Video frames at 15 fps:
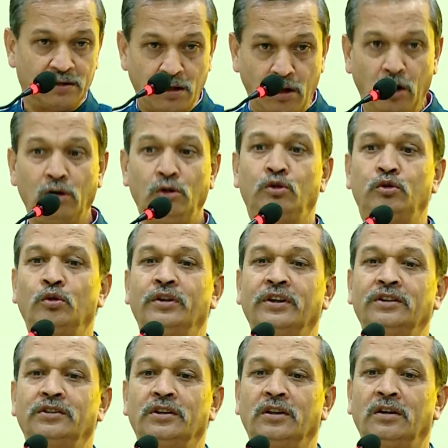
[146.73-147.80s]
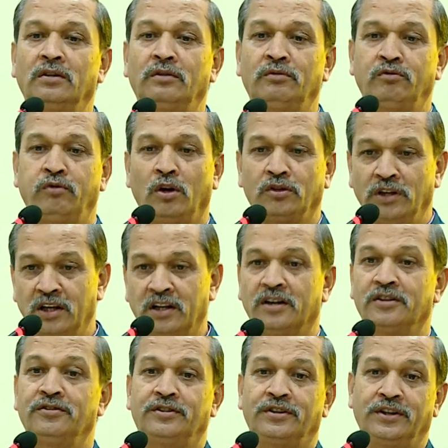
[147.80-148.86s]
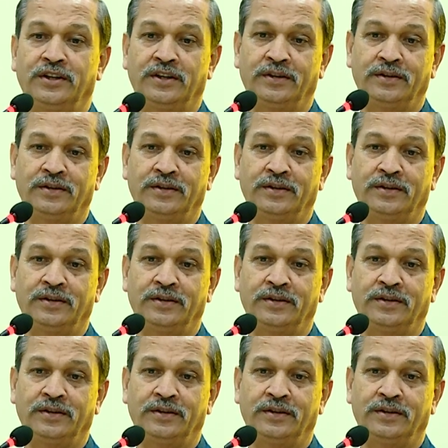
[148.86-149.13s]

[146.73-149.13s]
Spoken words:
altogether for the country.